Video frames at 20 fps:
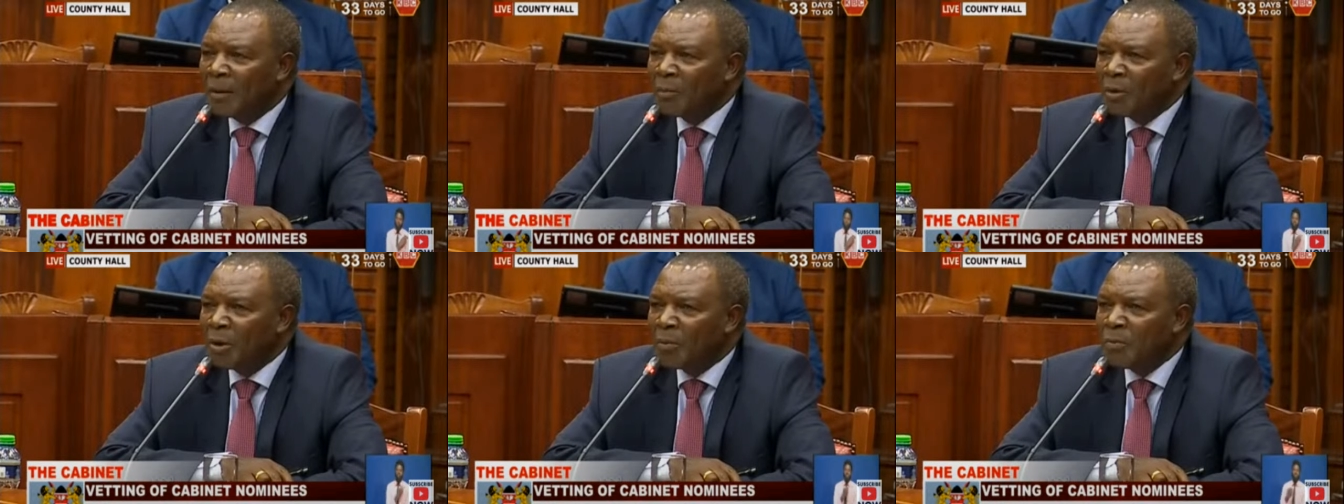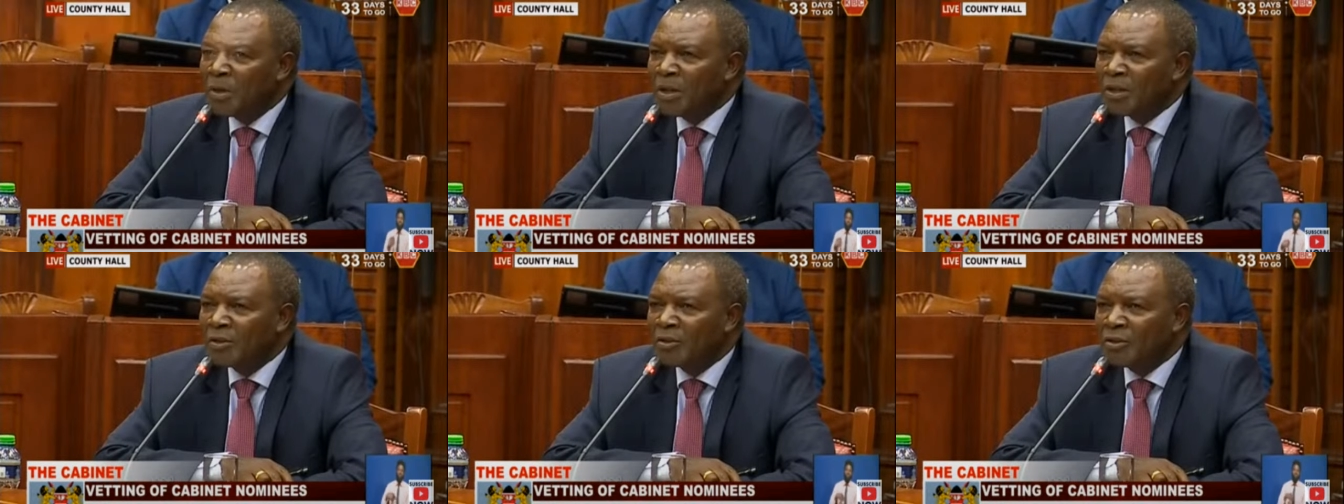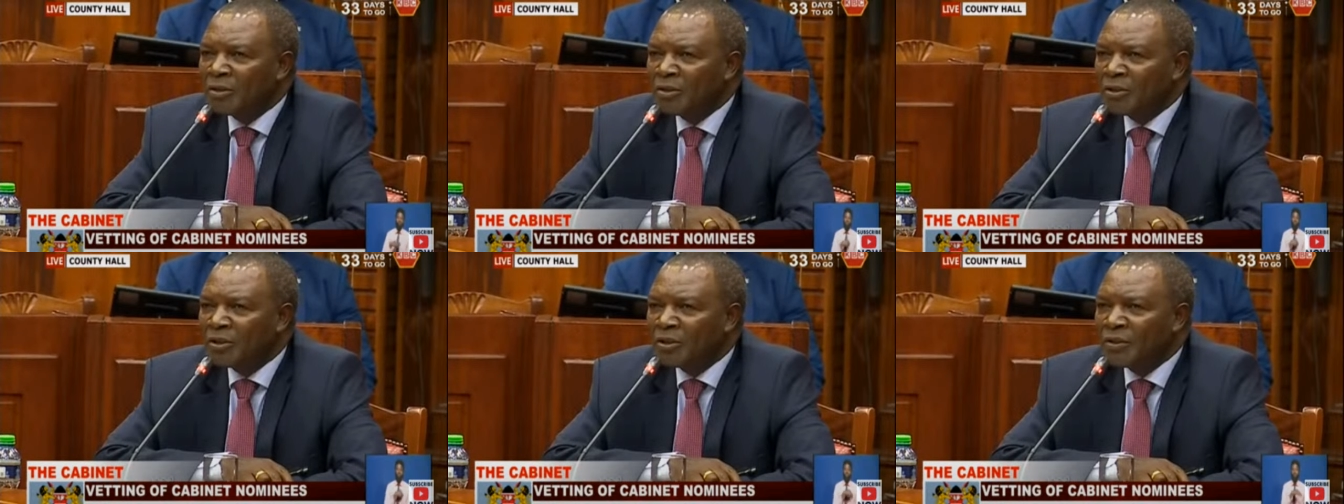appropriate
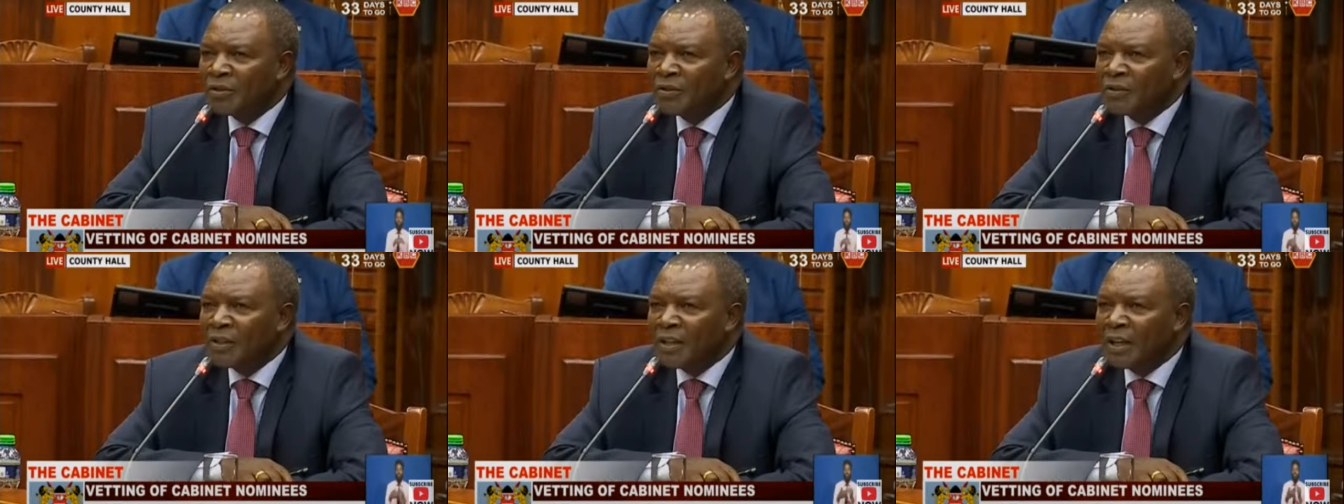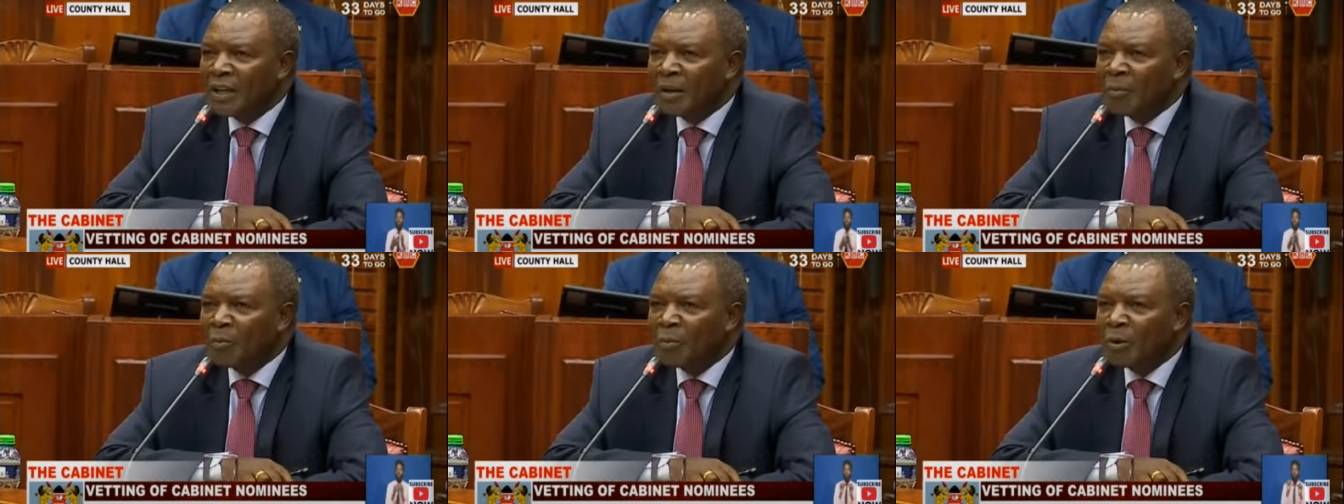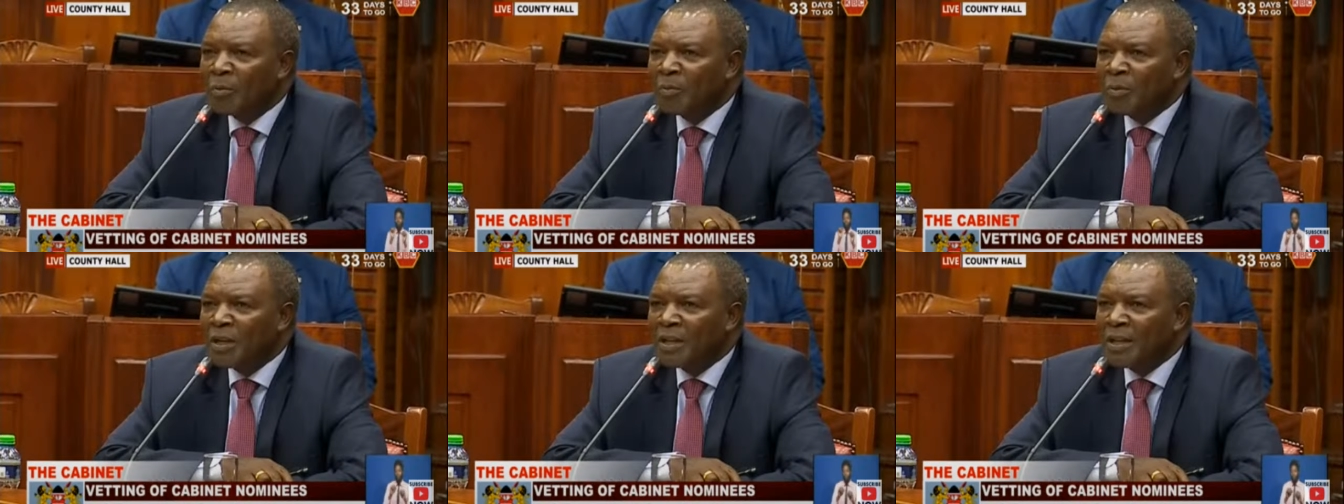solutions, and
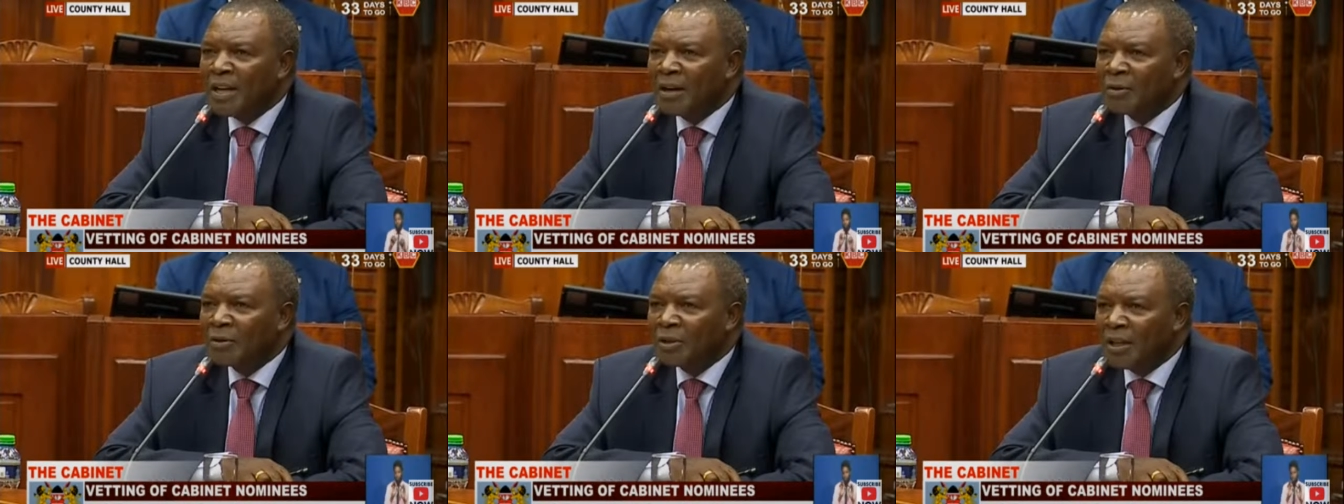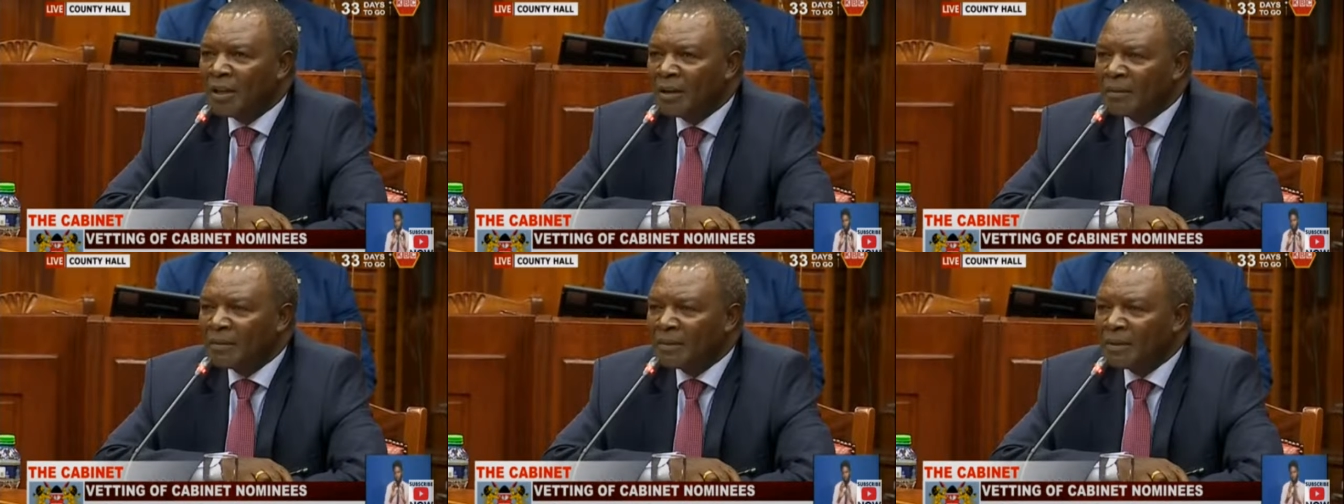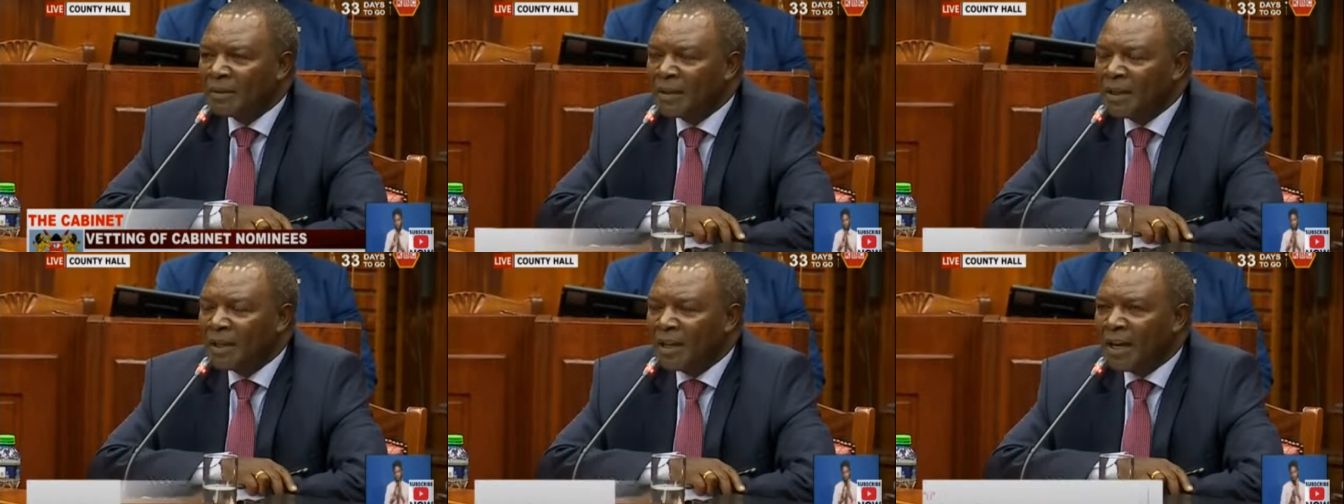appropriate
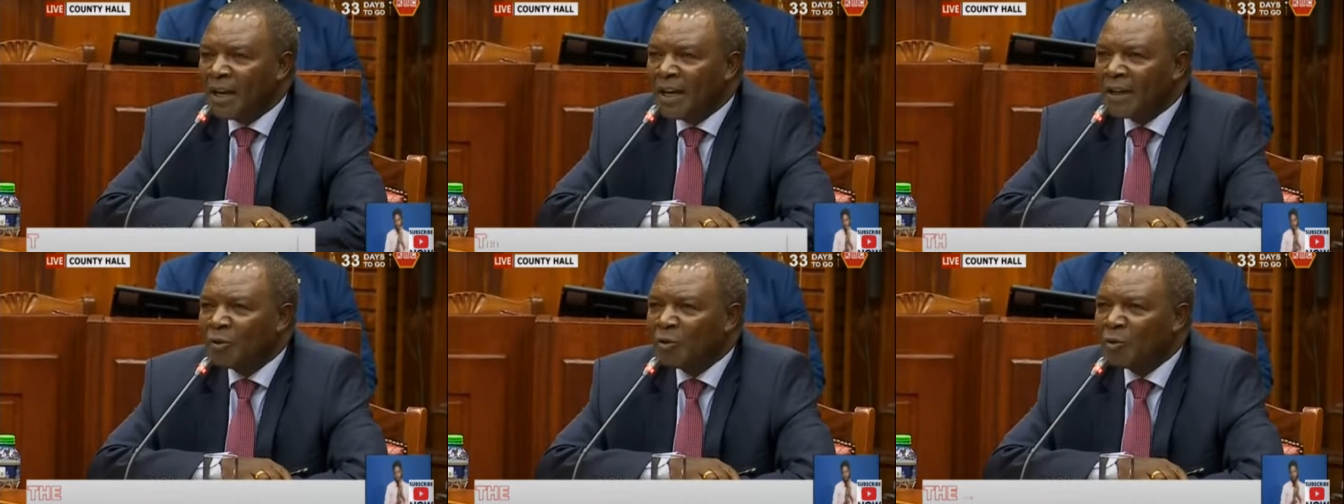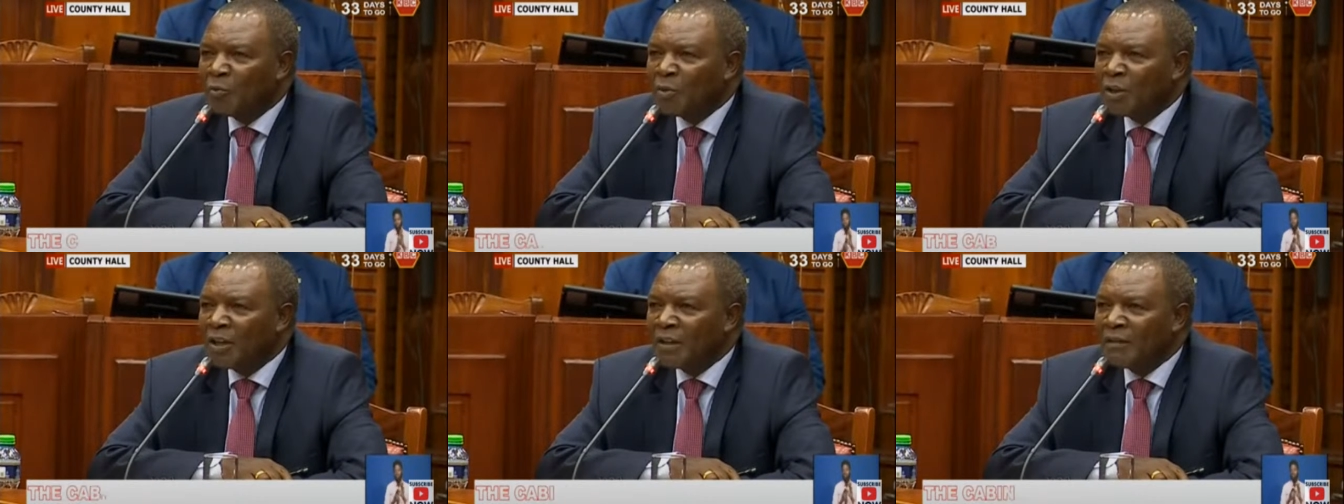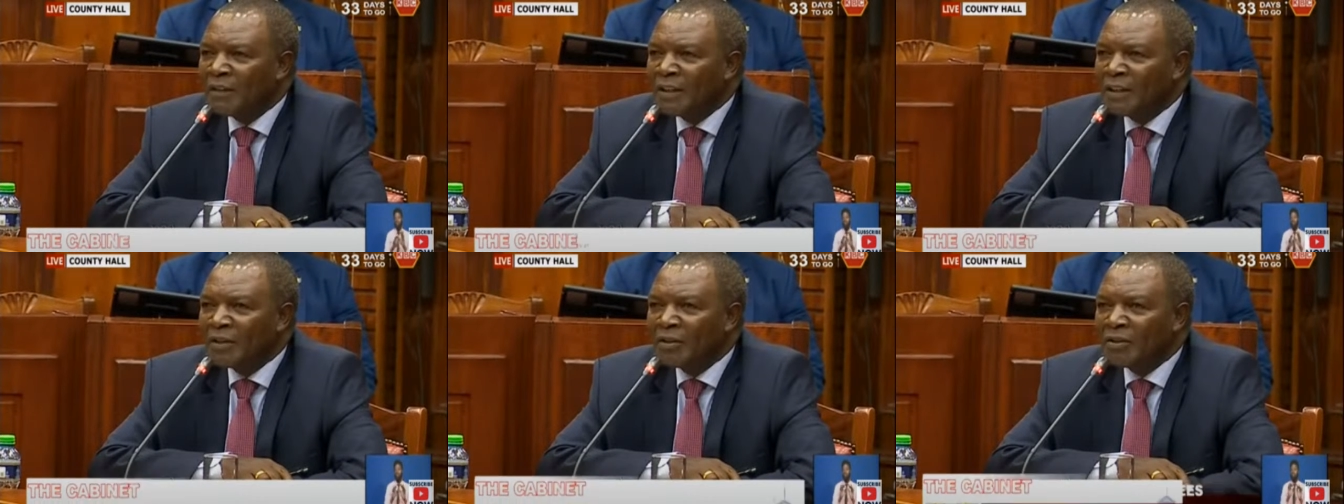outcomes. I do
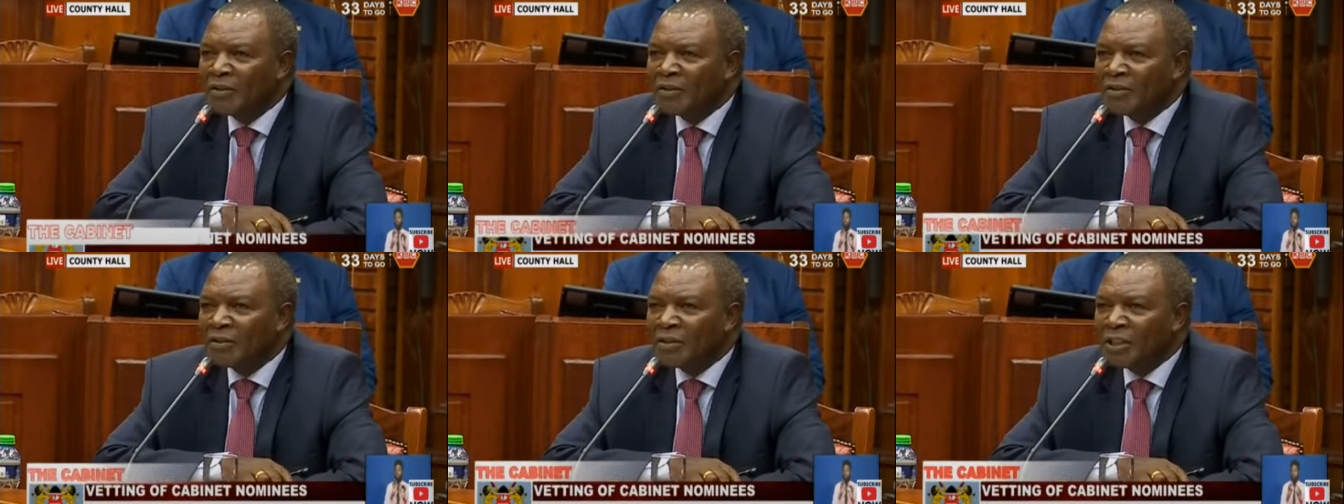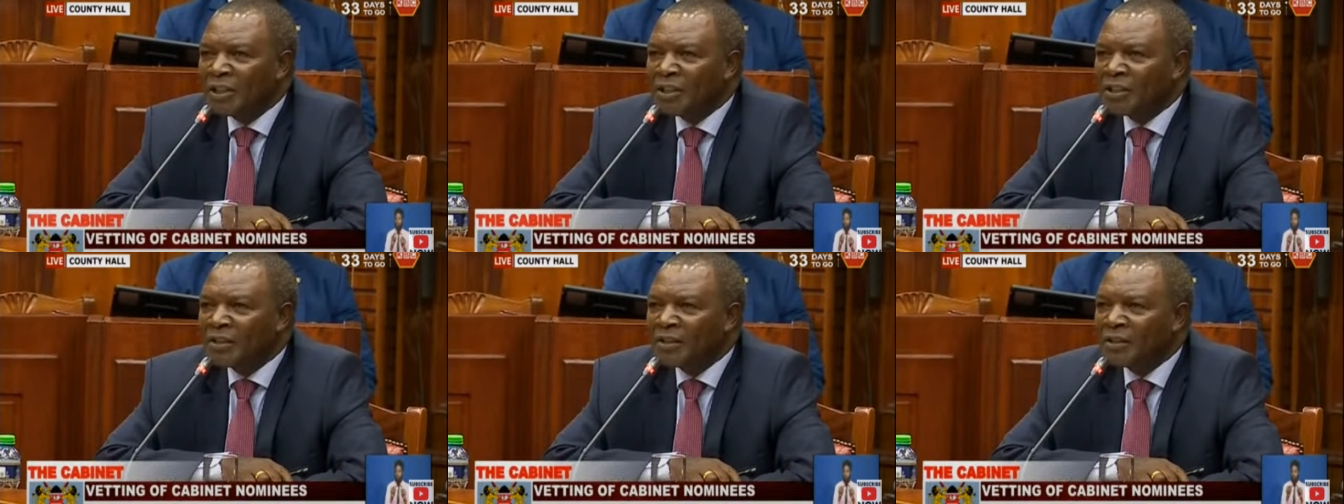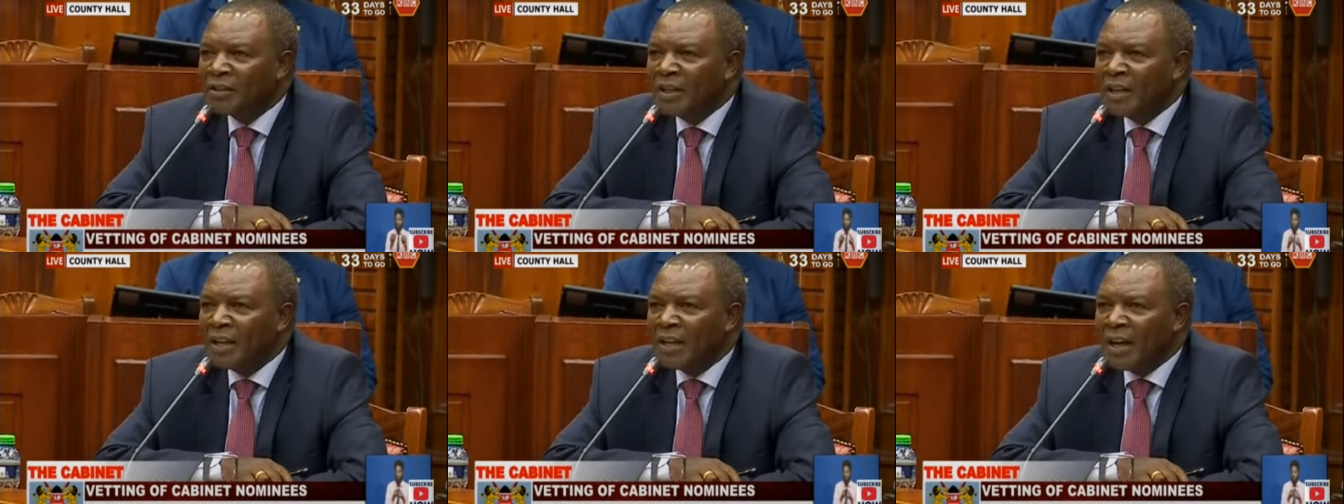believe in
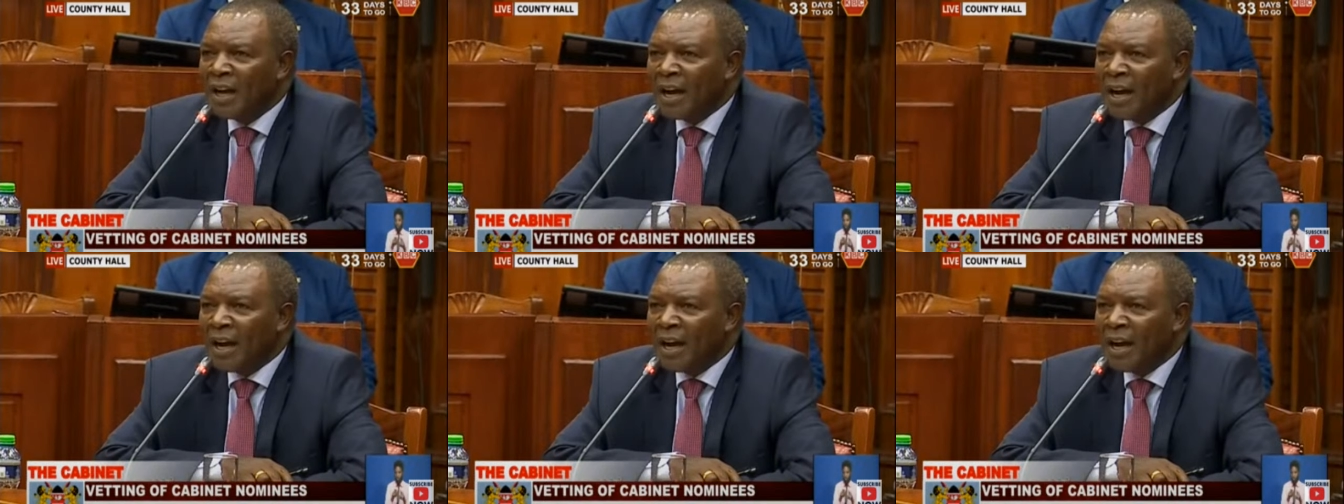consultation.